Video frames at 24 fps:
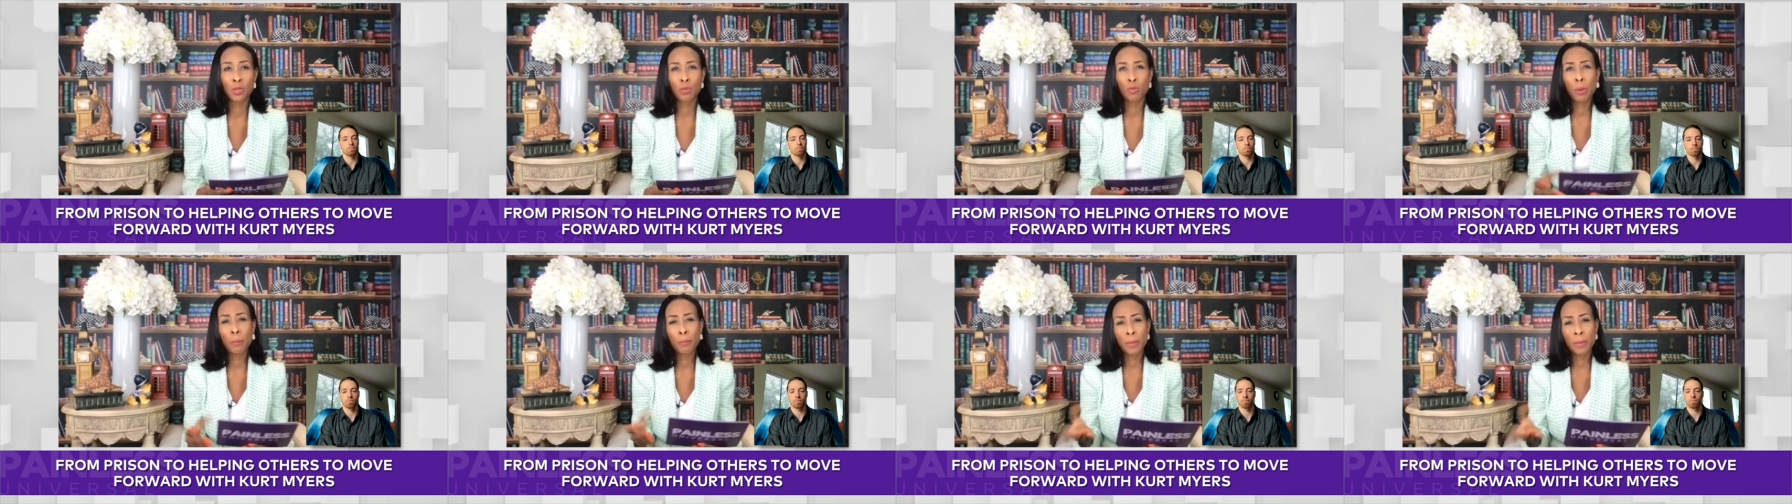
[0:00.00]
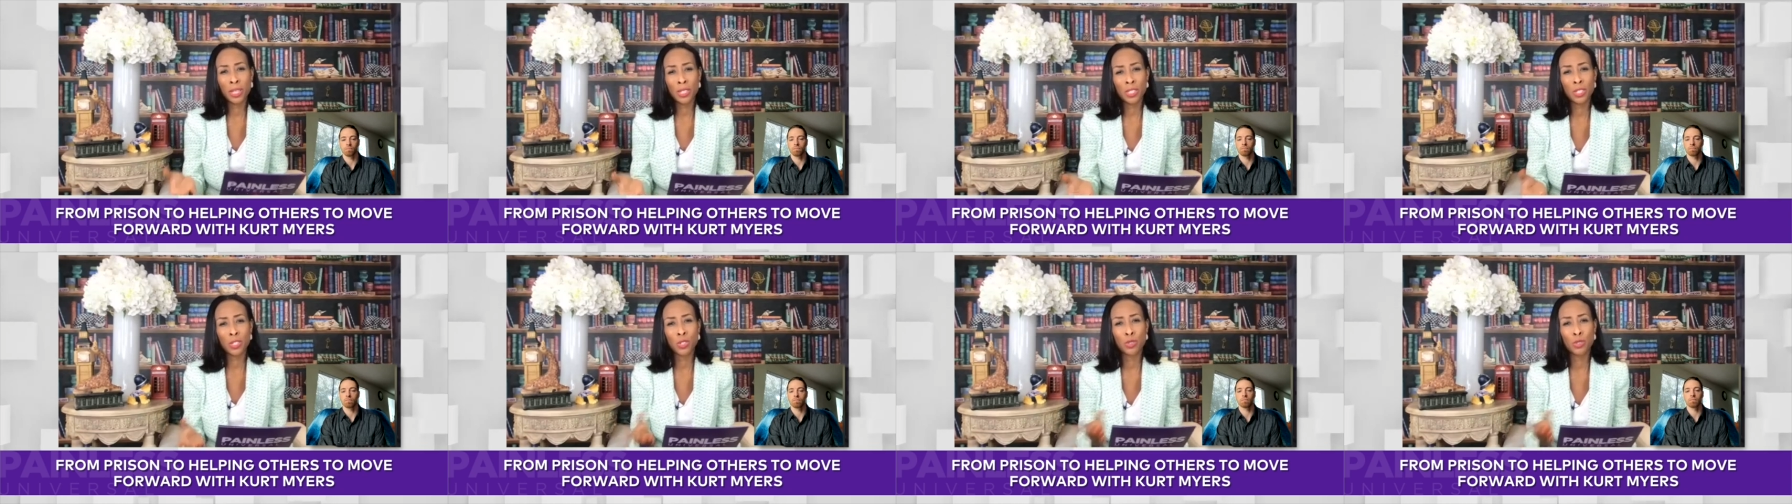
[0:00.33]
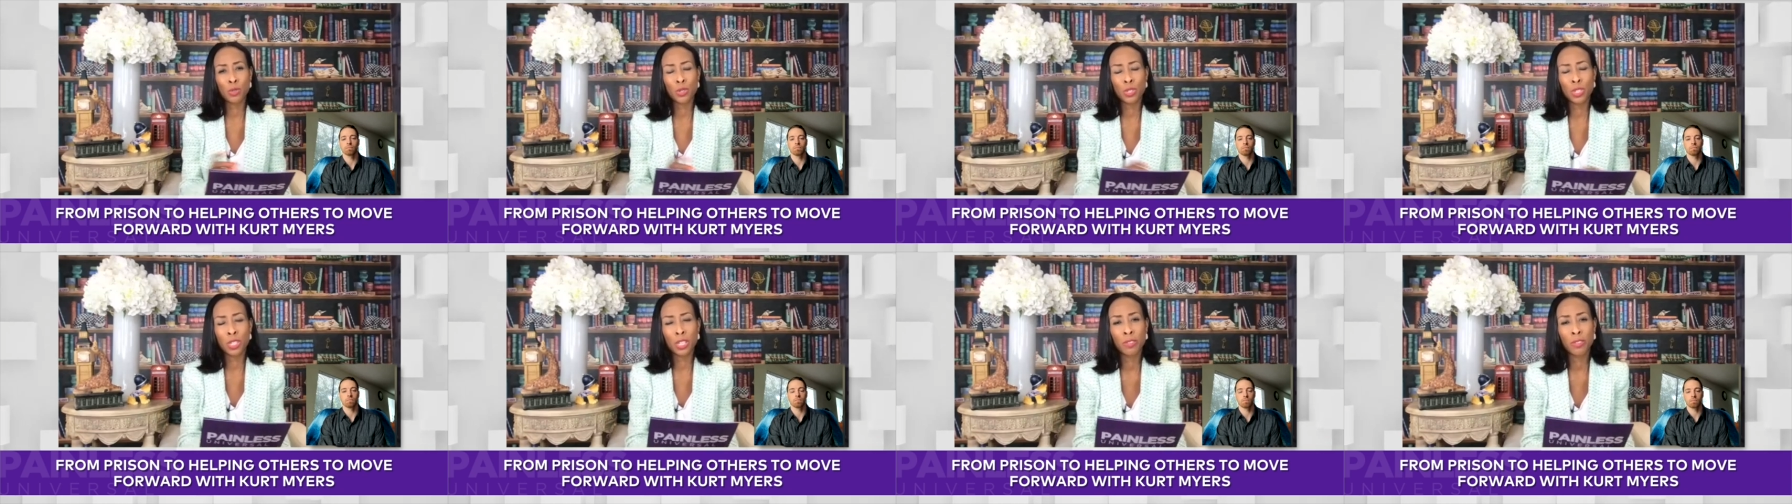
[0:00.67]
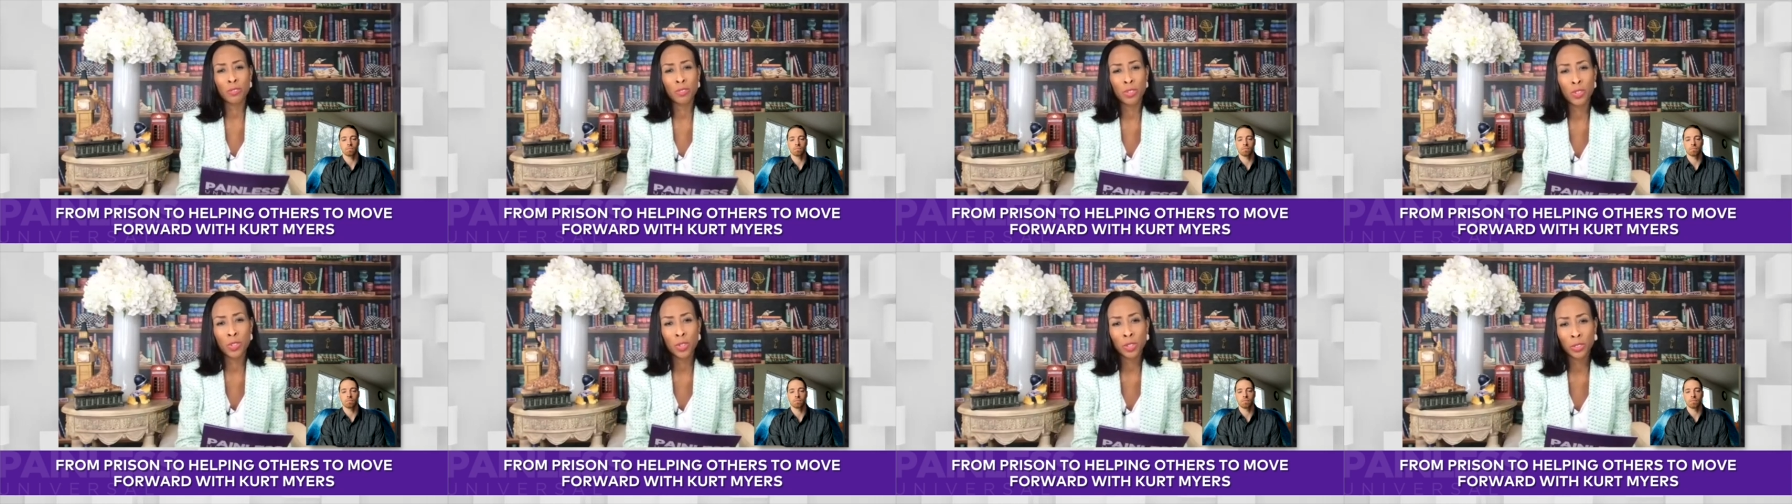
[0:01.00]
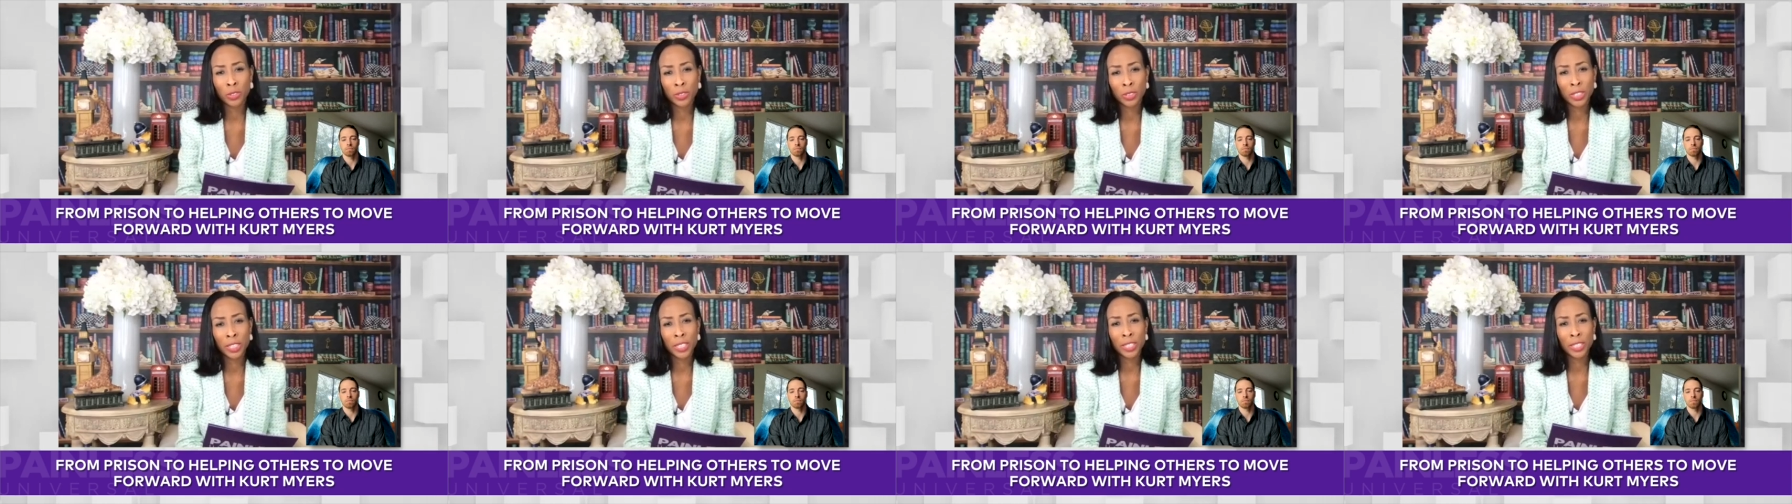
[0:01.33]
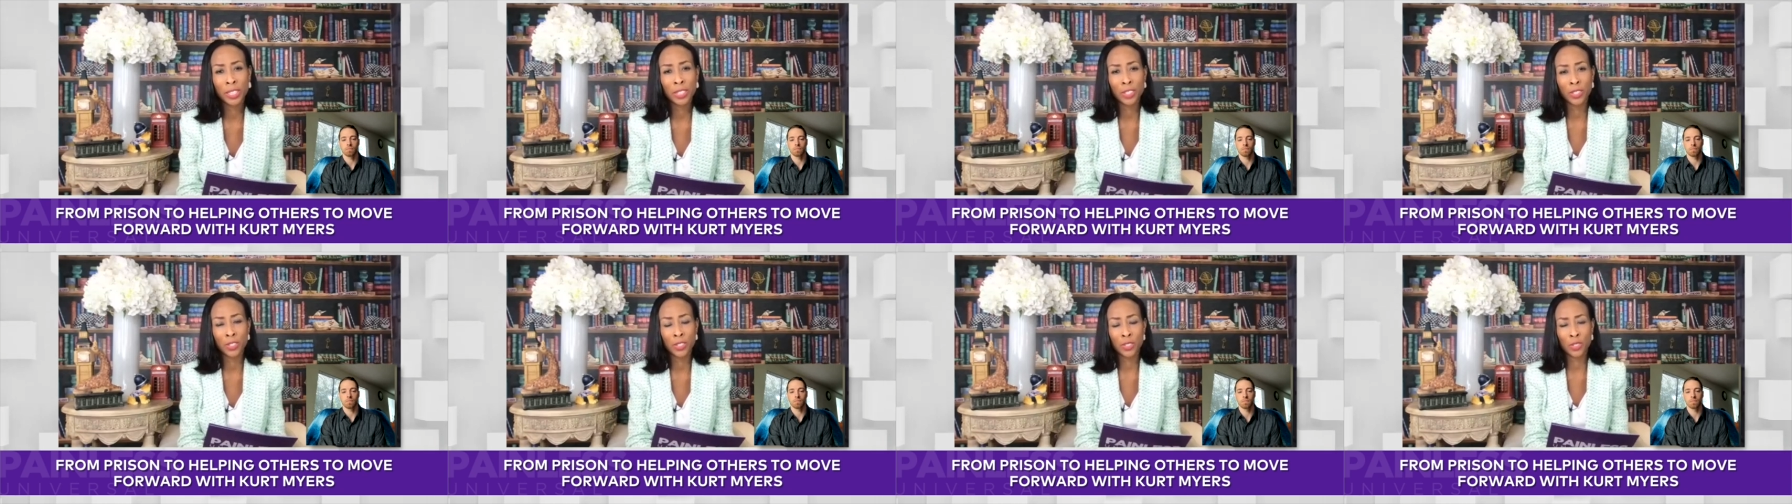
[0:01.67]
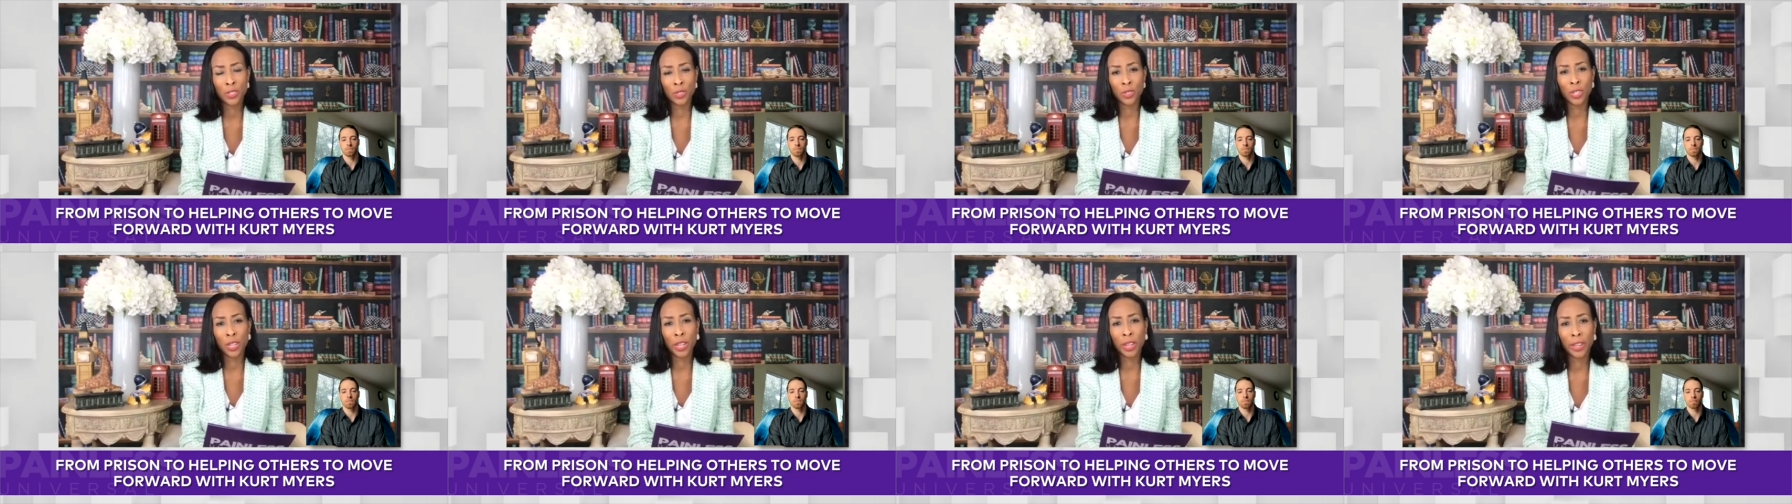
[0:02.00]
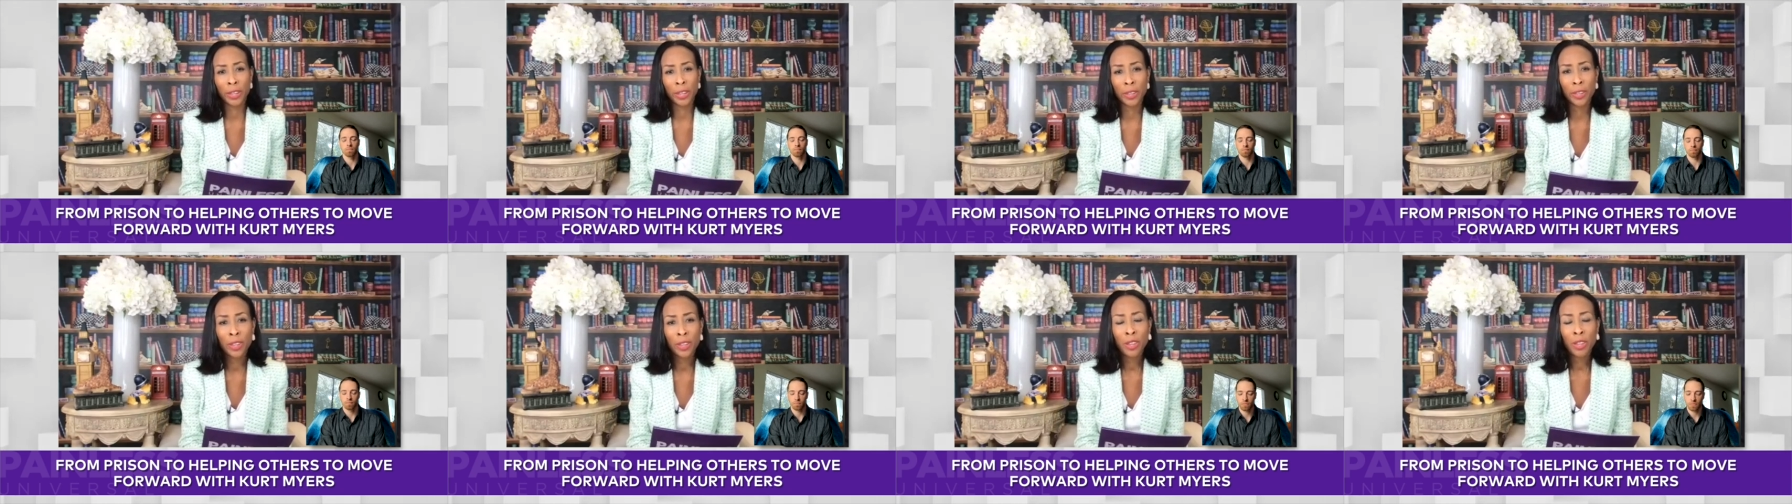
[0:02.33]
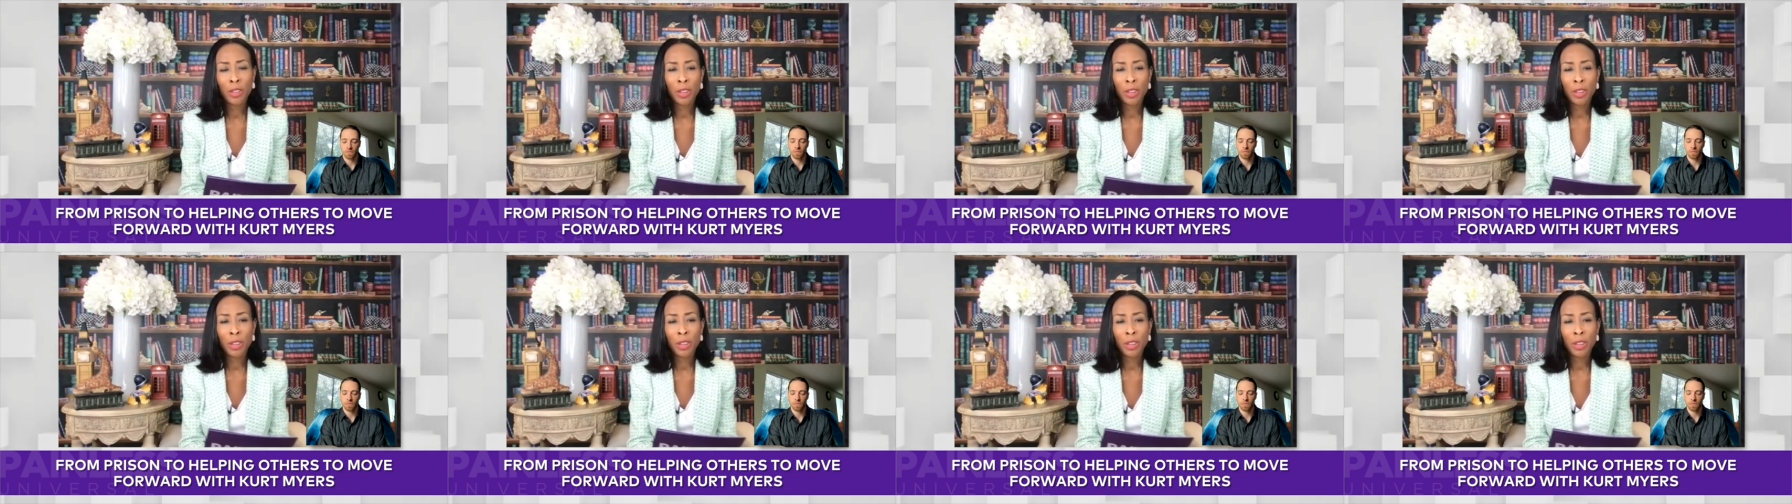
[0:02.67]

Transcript: What message would you give to young teenagers today